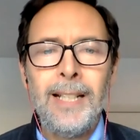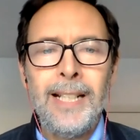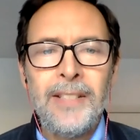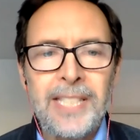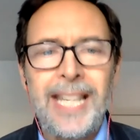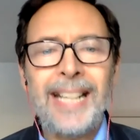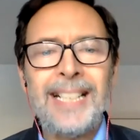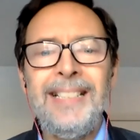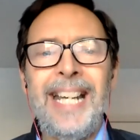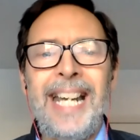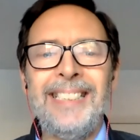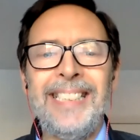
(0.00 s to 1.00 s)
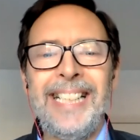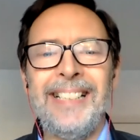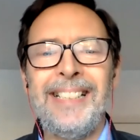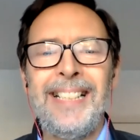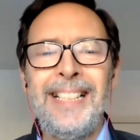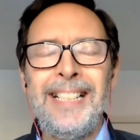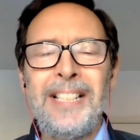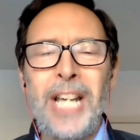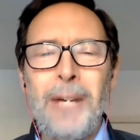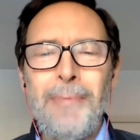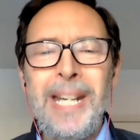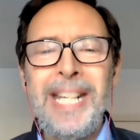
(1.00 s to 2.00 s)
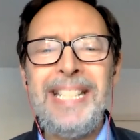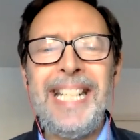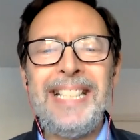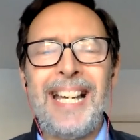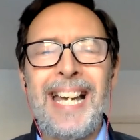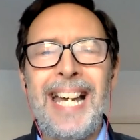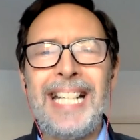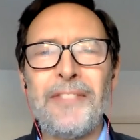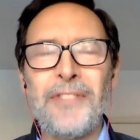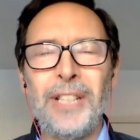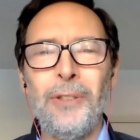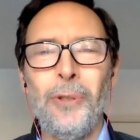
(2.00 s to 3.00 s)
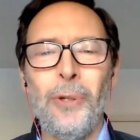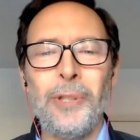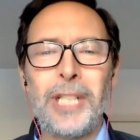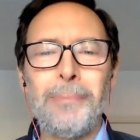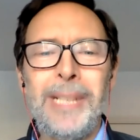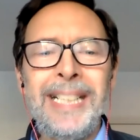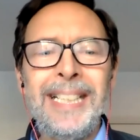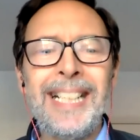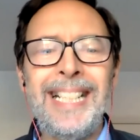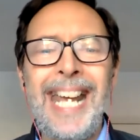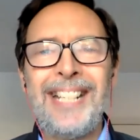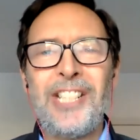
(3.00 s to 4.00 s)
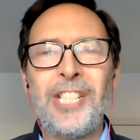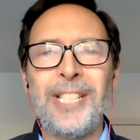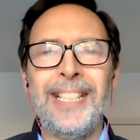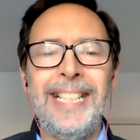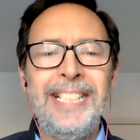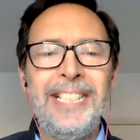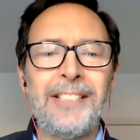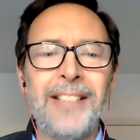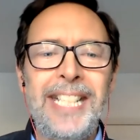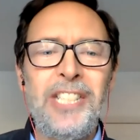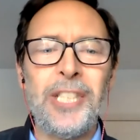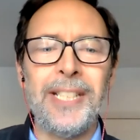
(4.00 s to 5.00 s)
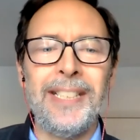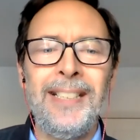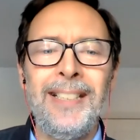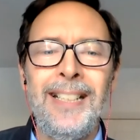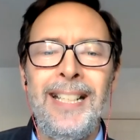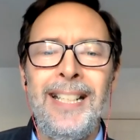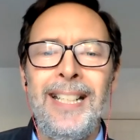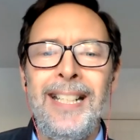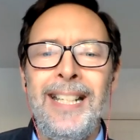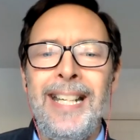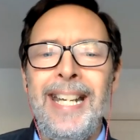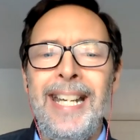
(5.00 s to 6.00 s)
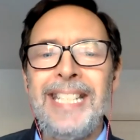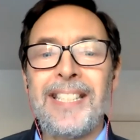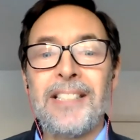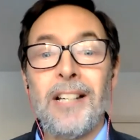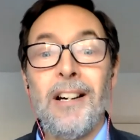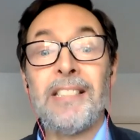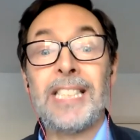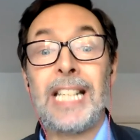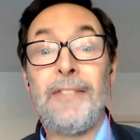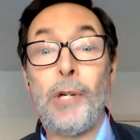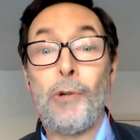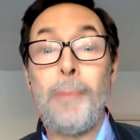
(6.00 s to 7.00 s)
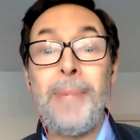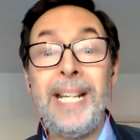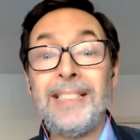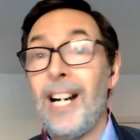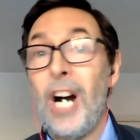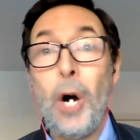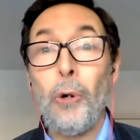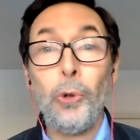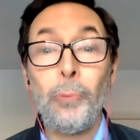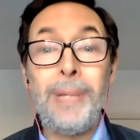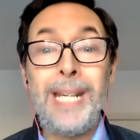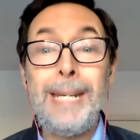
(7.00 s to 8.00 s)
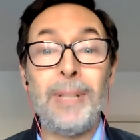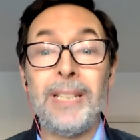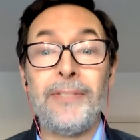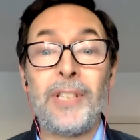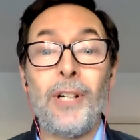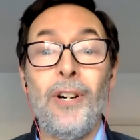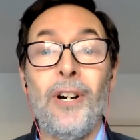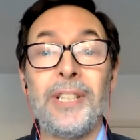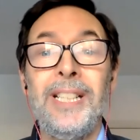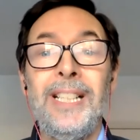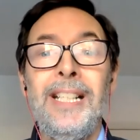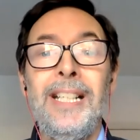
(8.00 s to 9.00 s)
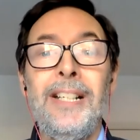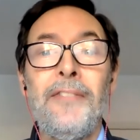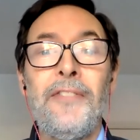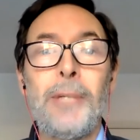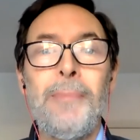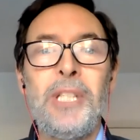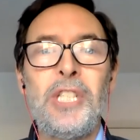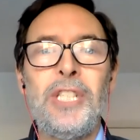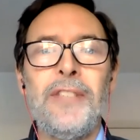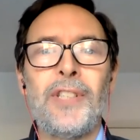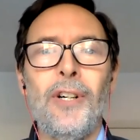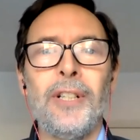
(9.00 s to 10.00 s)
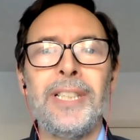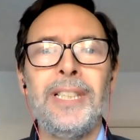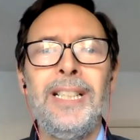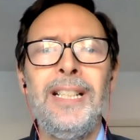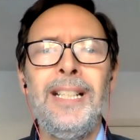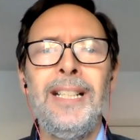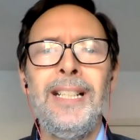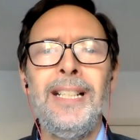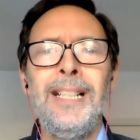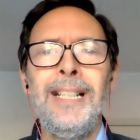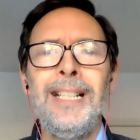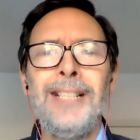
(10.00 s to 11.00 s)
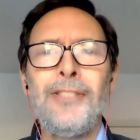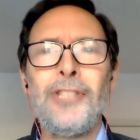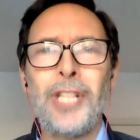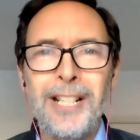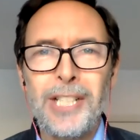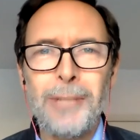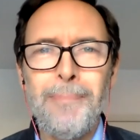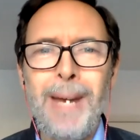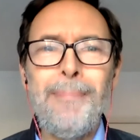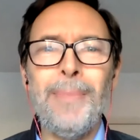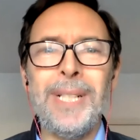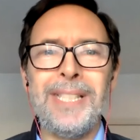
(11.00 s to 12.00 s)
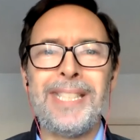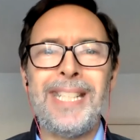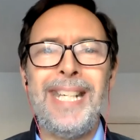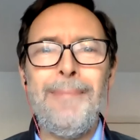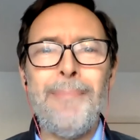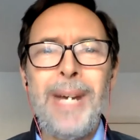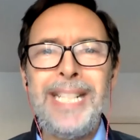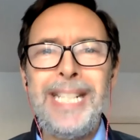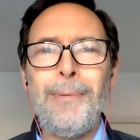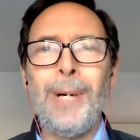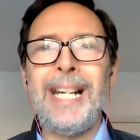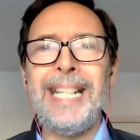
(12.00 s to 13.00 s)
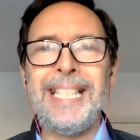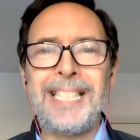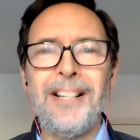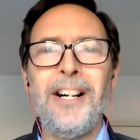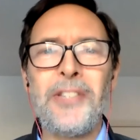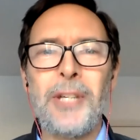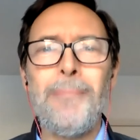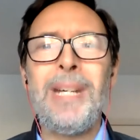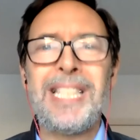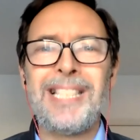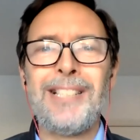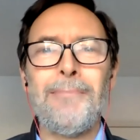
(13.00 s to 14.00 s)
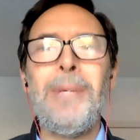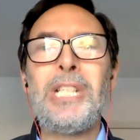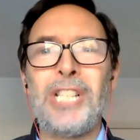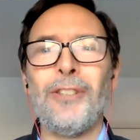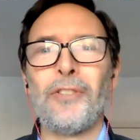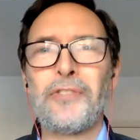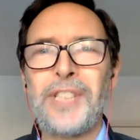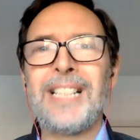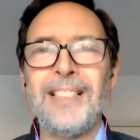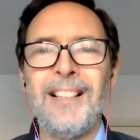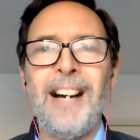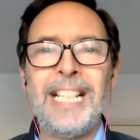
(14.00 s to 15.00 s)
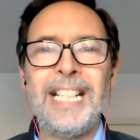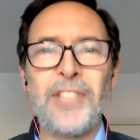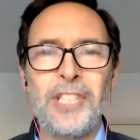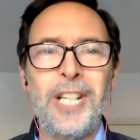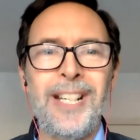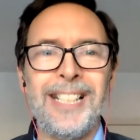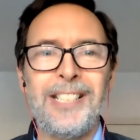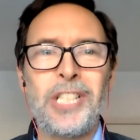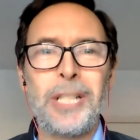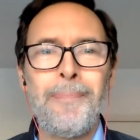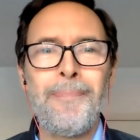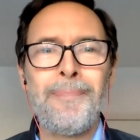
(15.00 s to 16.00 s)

The second area that may need the hand of the Lord to bring connection and integration is the task of equipping the whole people of God for the mission of God. Church members, in many ways, are the missional front line of the church.